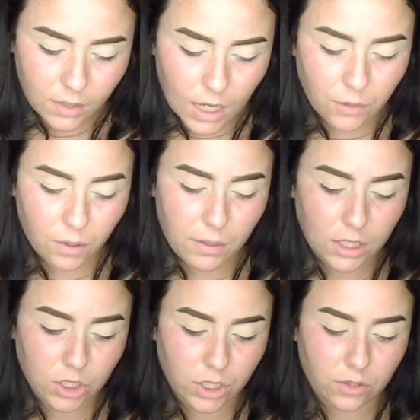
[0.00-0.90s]
and you want to
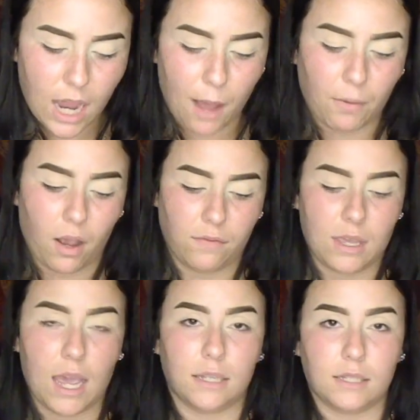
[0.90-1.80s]
make sure you tap off
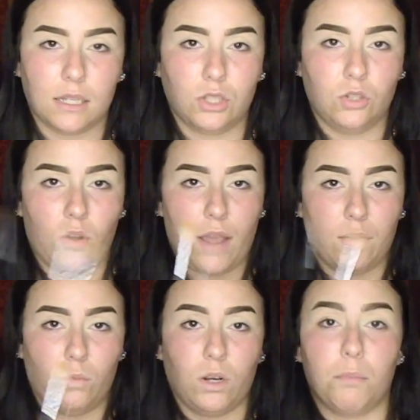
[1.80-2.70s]
the excess. You don't
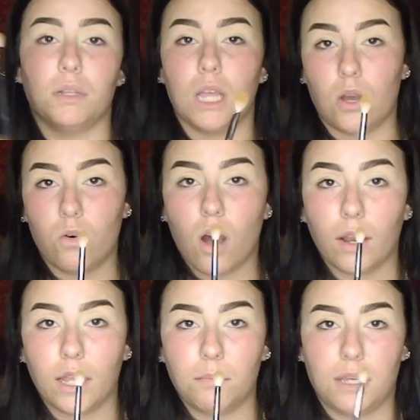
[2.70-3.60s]
ever want to blow
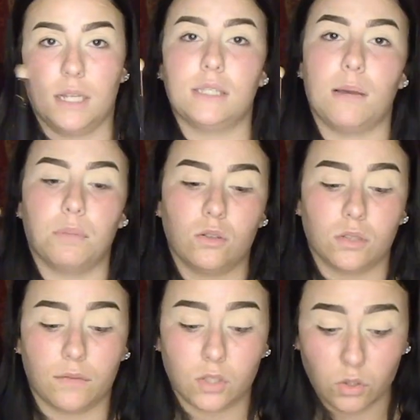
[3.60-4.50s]
on it because that blows
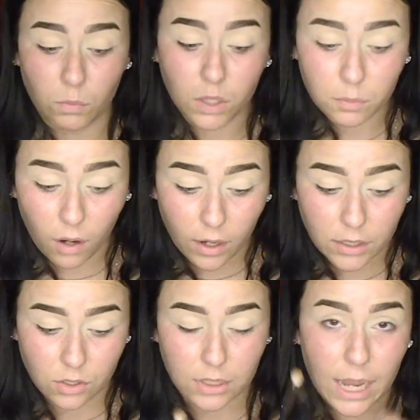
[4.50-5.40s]
off too much
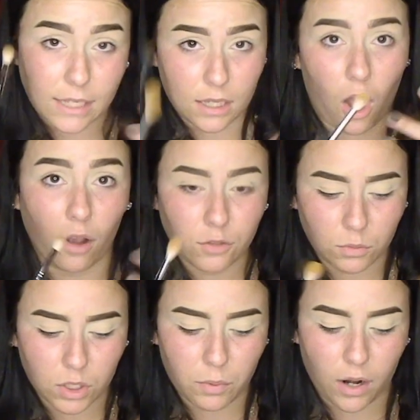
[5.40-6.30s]
product or takes off too
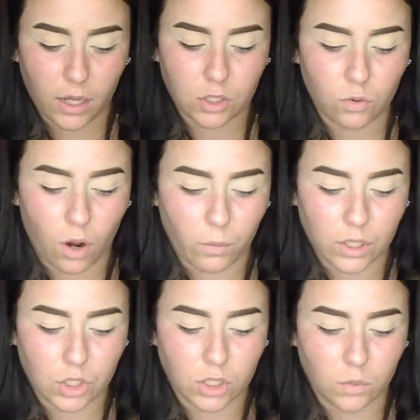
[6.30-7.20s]
much product. You
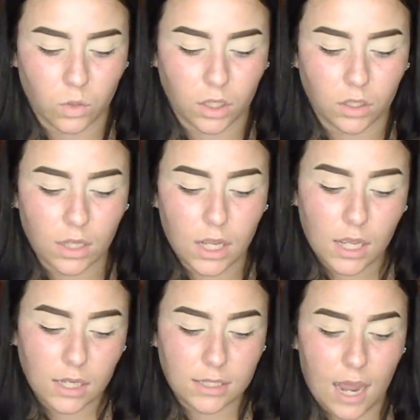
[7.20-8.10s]
always just want to
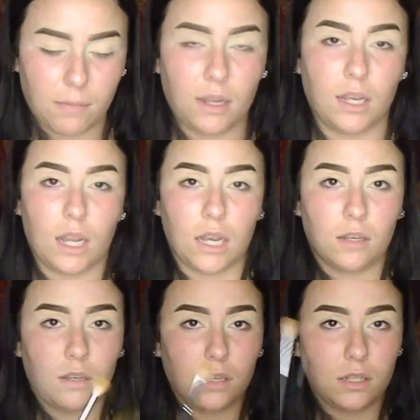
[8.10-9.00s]
dab it in and
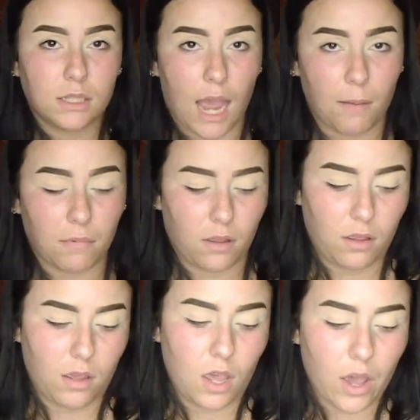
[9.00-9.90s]
tap.
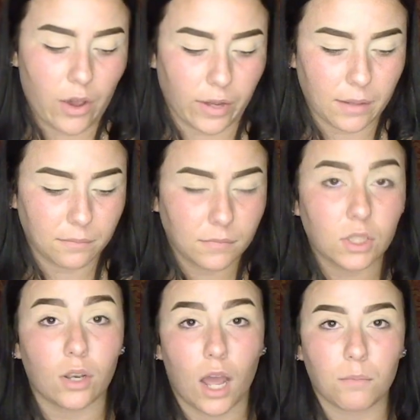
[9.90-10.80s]
Okay,
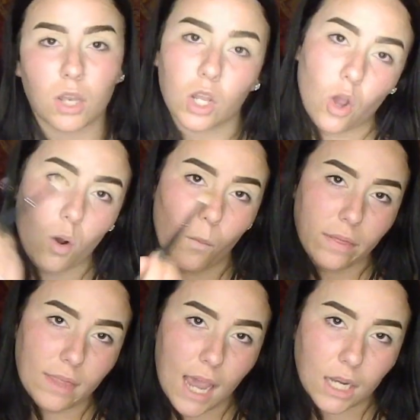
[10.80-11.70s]
so now I'm going to go in
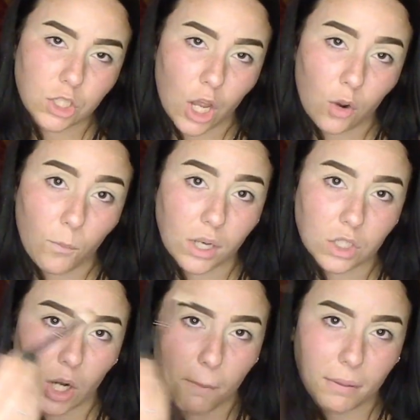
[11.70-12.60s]
with the eyeshadow. I'm going to start